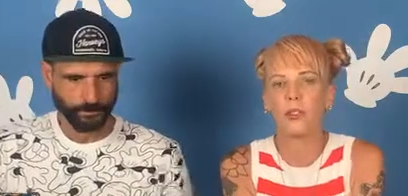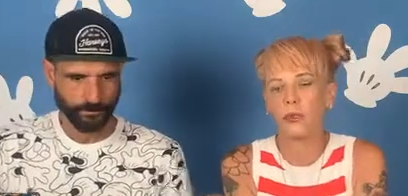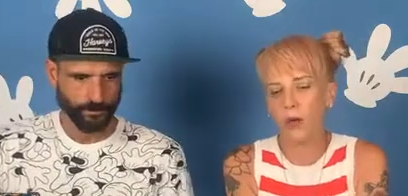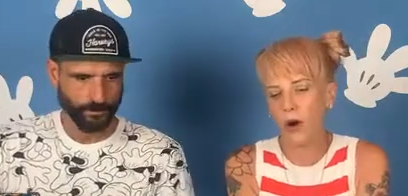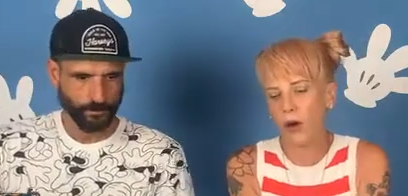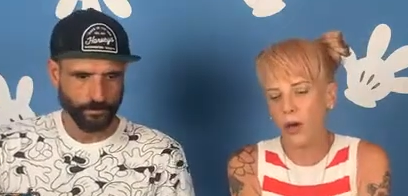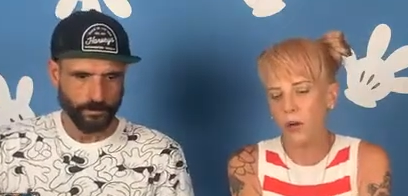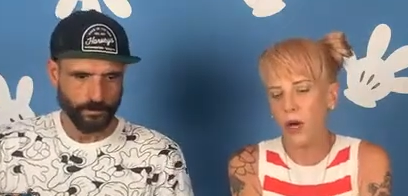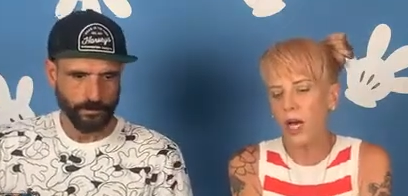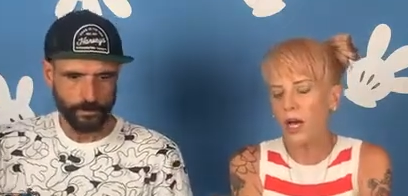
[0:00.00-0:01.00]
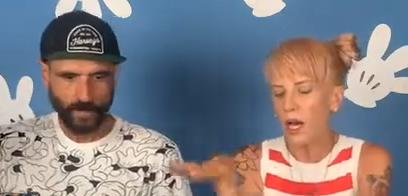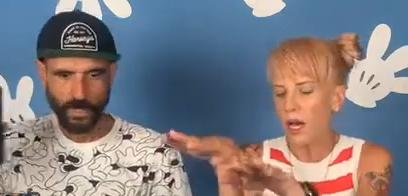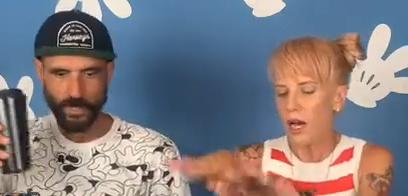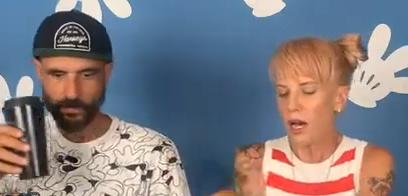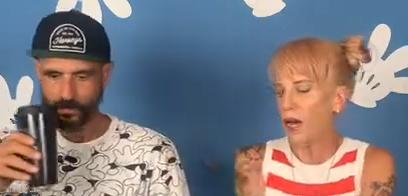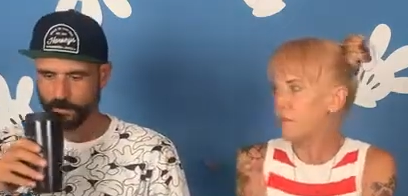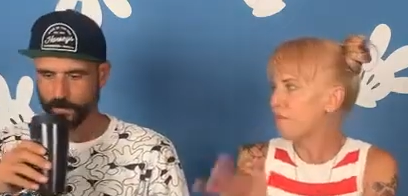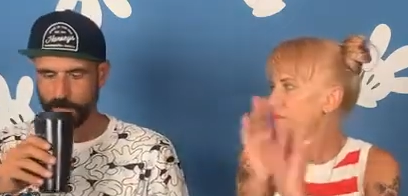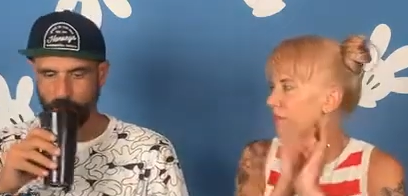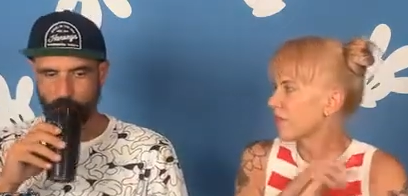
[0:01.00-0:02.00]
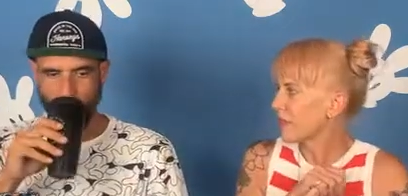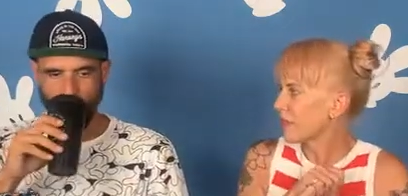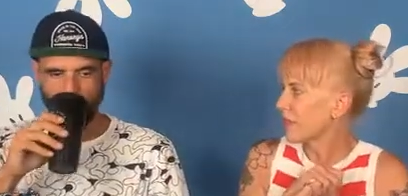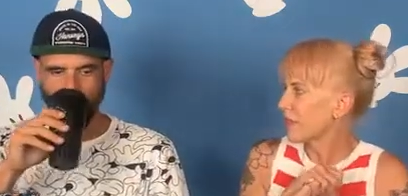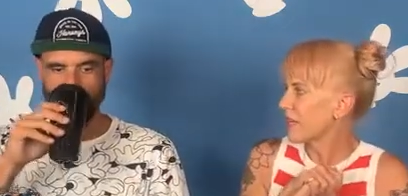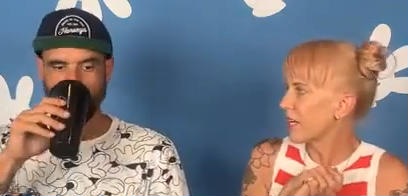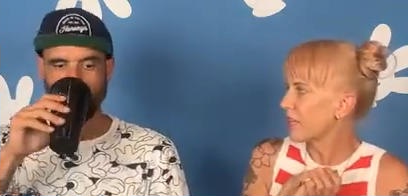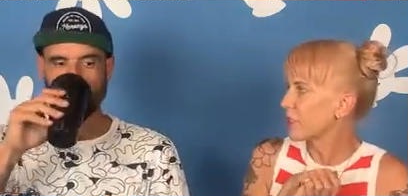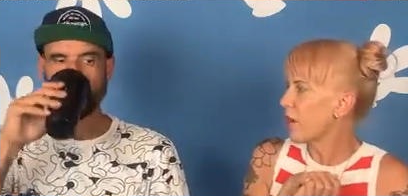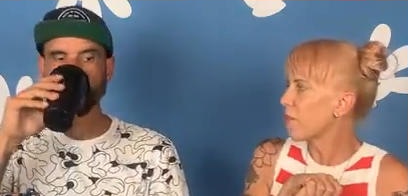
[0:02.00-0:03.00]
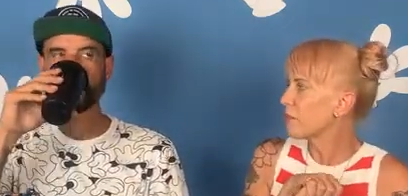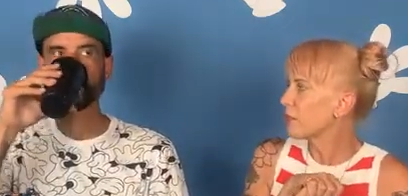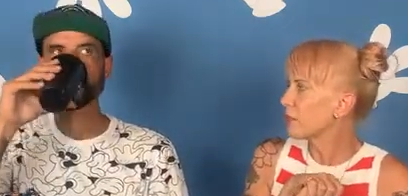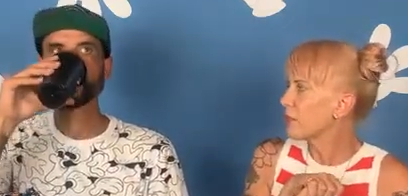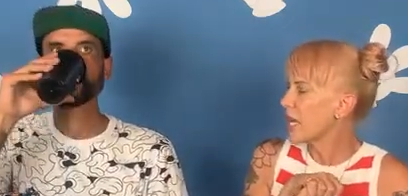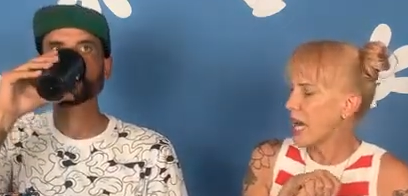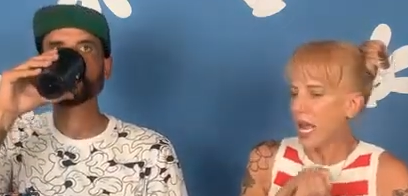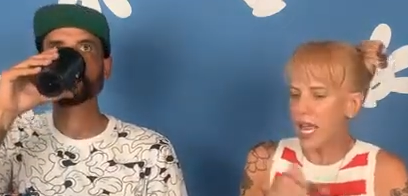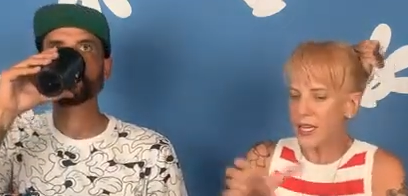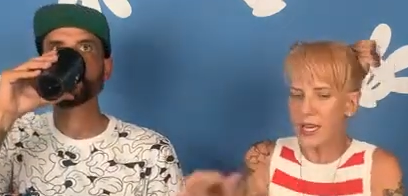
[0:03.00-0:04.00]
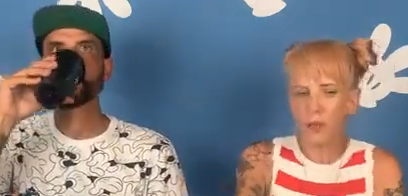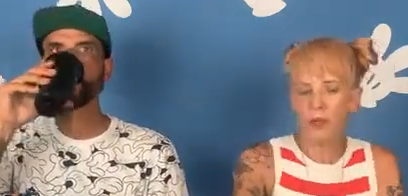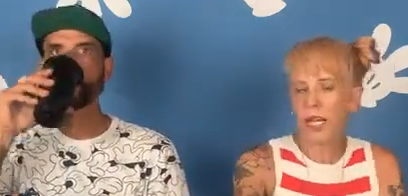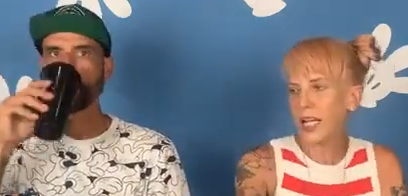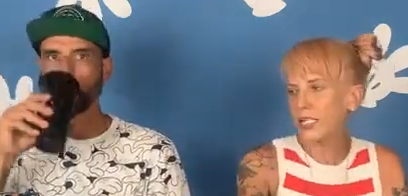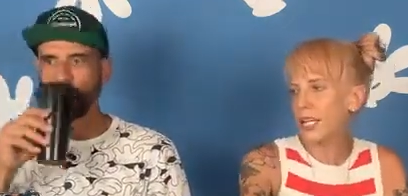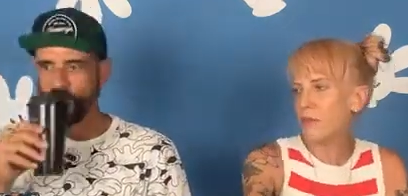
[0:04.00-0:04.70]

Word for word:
Speaker 1: tomorrow, um, in our shop, and like I said